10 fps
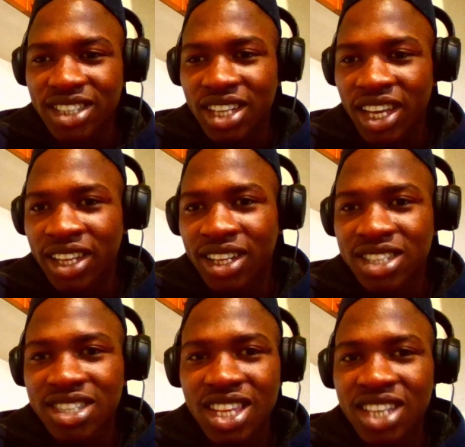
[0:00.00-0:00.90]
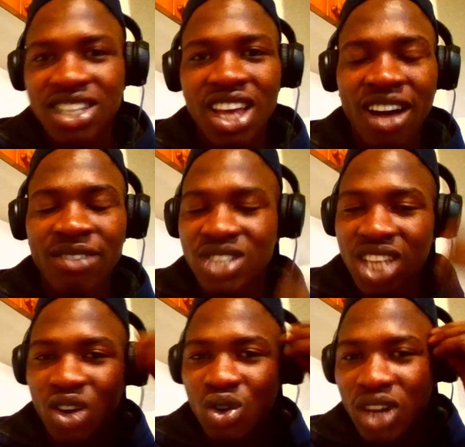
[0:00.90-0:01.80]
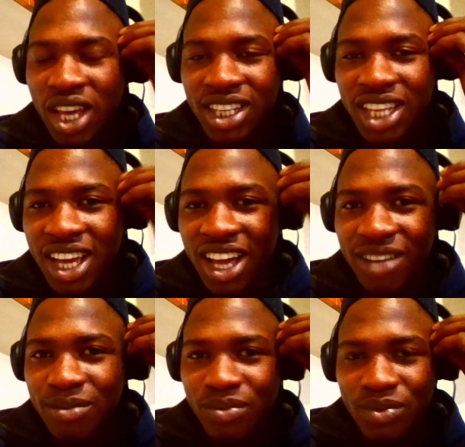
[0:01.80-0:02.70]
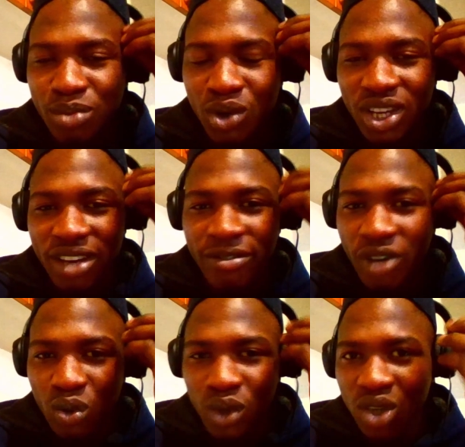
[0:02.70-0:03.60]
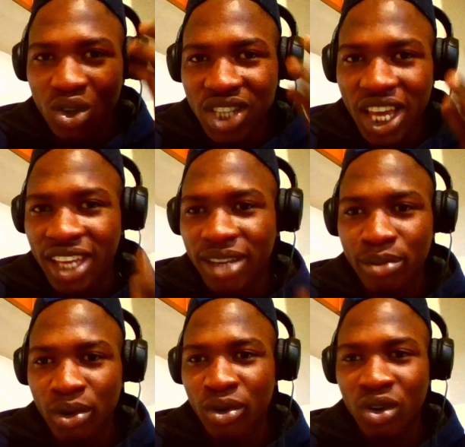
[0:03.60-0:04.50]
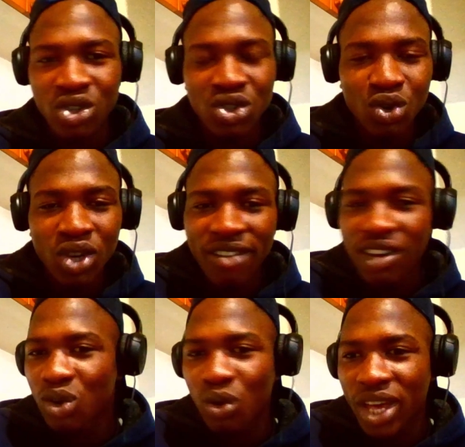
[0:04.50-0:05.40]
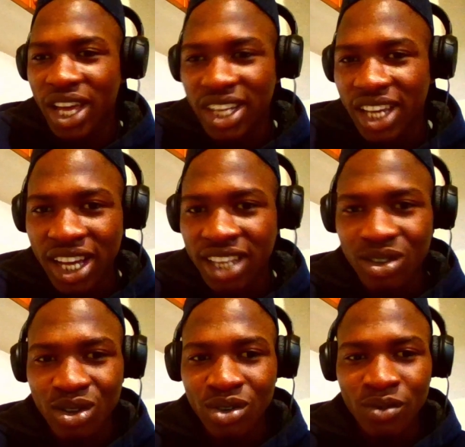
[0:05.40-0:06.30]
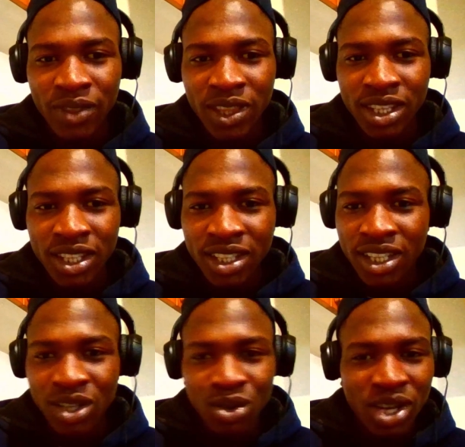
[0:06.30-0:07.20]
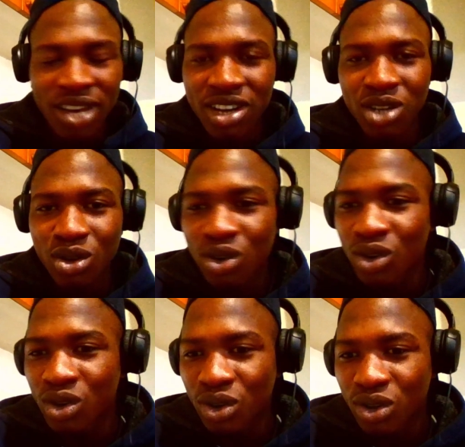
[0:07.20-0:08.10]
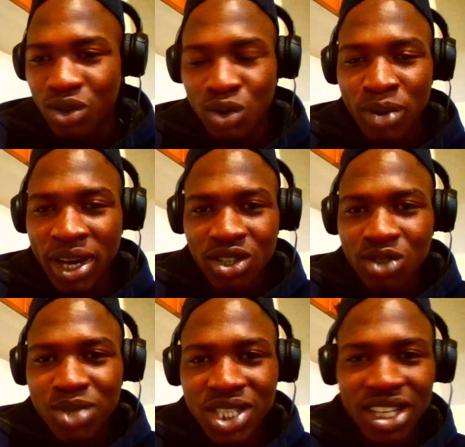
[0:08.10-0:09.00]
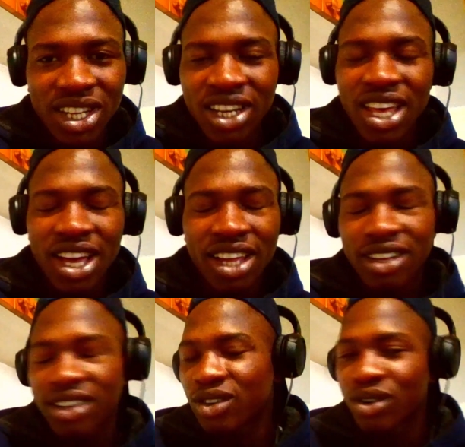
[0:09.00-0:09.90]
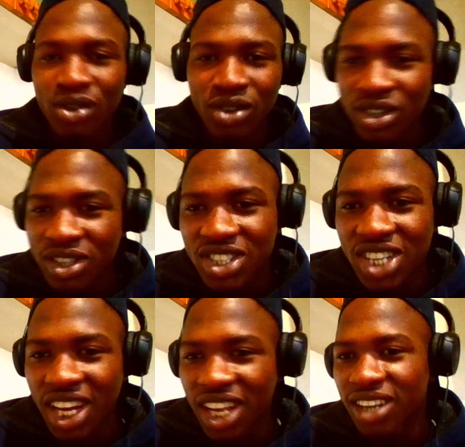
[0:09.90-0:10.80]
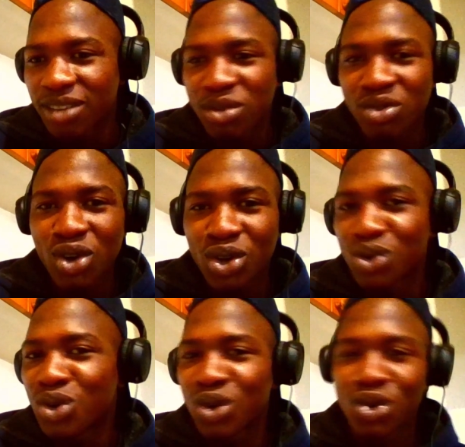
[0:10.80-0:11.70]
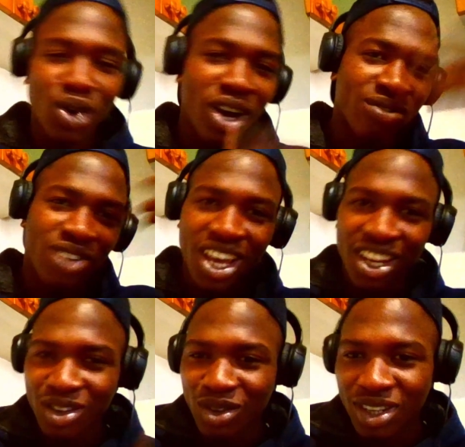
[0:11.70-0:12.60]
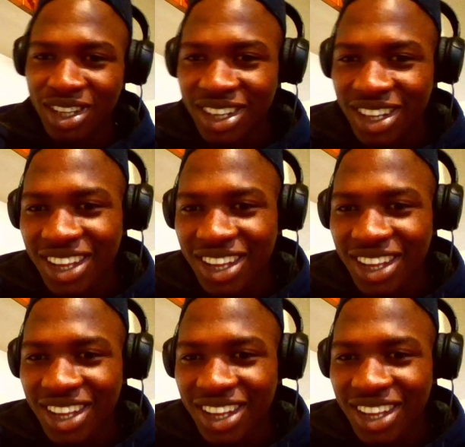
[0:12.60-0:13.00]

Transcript: Like, these things have they fuck with your psyche, bro. Cause you never know where they are, you know. You never know. You might just be sitting there, you know, chilling. Before you know, you are flying in.